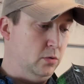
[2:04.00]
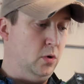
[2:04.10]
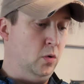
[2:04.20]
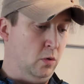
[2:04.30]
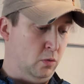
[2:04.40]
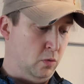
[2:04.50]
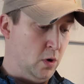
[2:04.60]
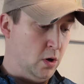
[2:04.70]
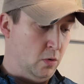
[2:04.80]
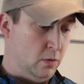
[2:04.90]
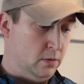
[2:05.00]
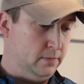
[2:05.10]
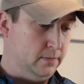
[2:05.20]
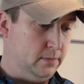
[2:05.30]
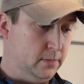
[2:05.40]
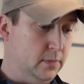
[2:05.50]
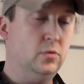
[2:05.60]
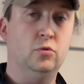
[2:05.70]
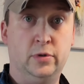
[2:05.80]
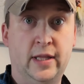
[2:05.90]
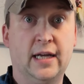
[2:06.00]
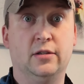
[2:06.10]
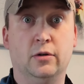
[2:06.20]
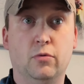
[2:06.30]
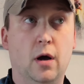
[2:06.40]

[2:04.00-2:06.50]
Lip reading: Oh, whoa. That's a